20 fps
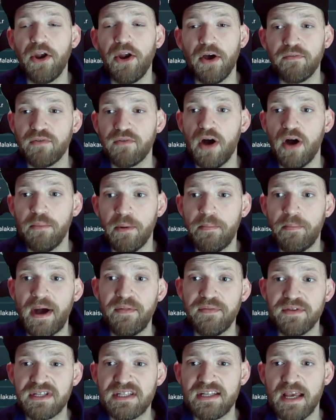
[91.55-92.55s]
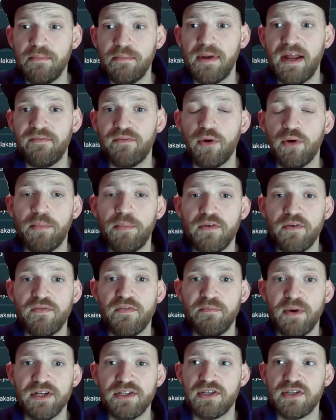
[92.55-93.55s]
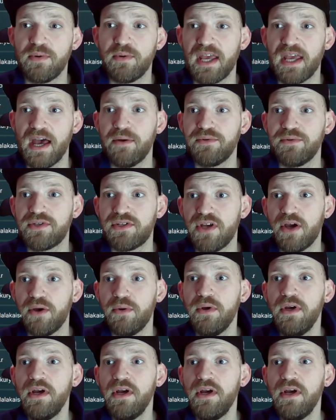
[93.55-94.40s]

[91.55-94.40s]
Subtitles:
And I'm about the same level on both of my two accounts. So